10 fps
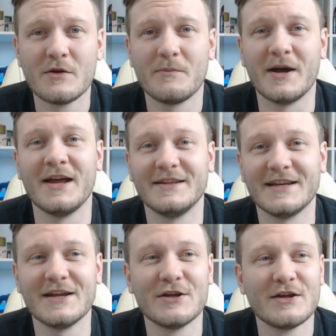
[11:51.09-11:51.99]
but I
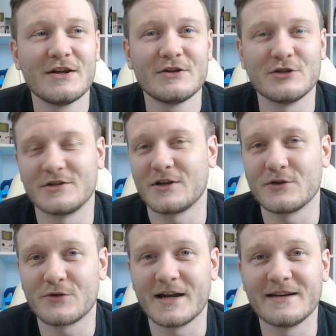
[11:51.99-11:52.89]
did it just to go
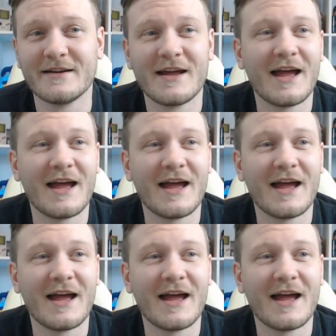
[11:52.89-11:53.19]
trade.